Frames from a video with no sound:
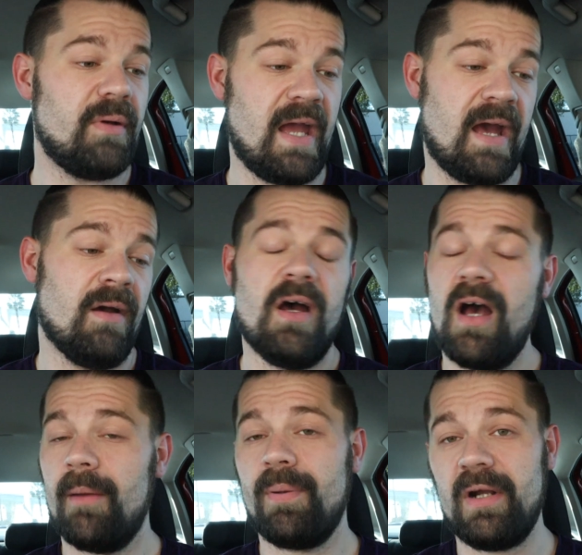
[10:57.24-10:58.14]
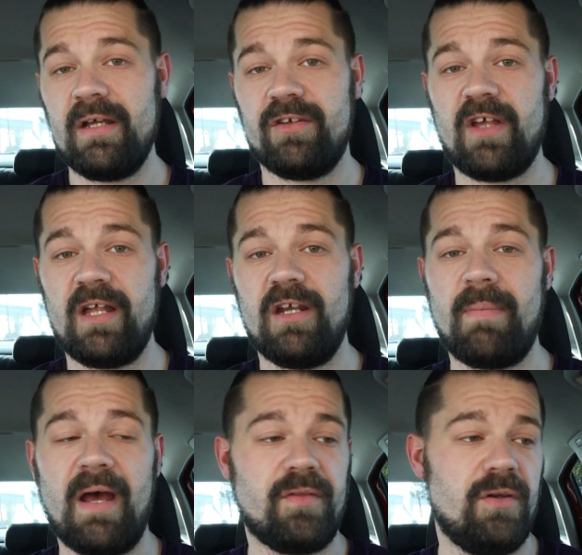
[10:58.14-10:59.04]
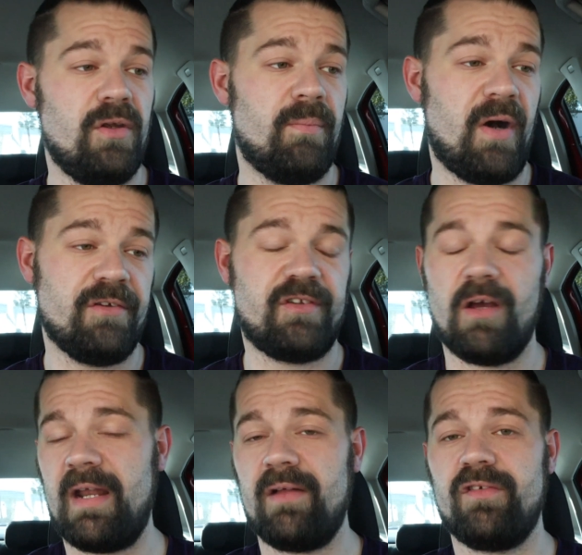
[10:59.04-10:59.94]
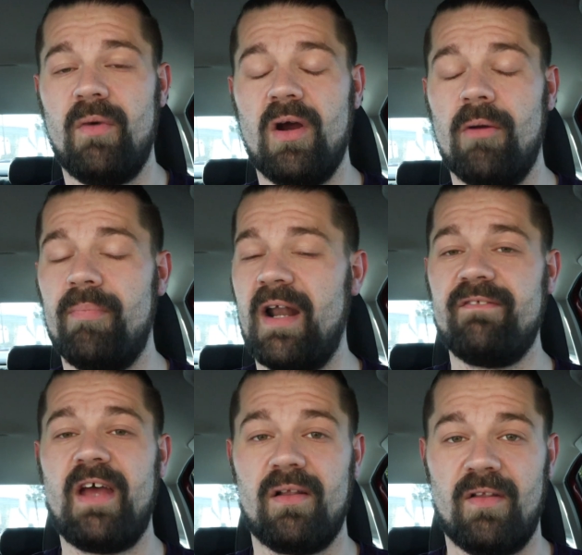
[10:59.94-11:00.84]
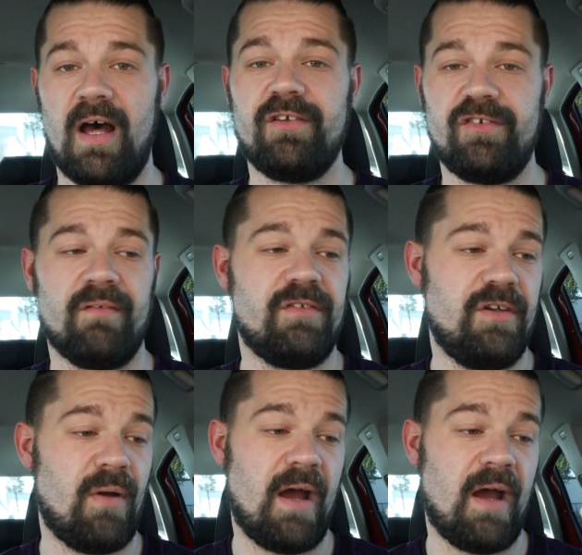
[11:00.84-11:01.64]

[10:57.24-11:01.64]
But yeah, I'm pretty excited about the new boss coming out tomorrow, but I've got a lot of stuff to do.